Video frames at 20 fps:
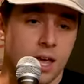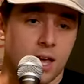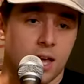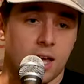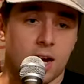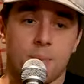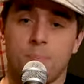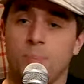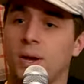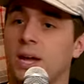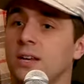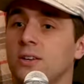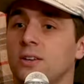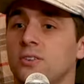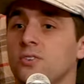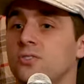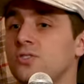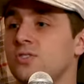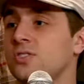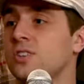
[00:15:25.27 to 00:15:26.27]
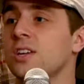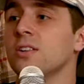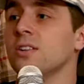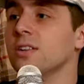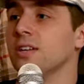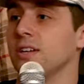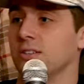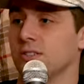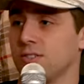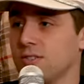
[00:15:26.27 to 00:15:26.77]
And I painted
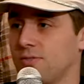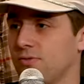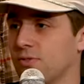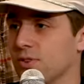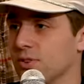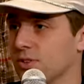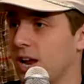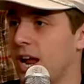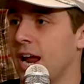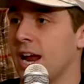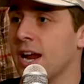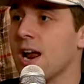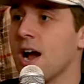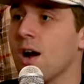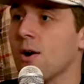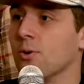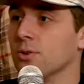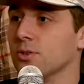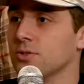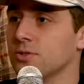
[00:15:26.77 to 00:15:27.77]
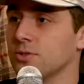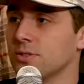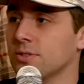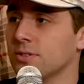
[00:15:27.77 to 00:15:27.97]
ceilings for 8 hours.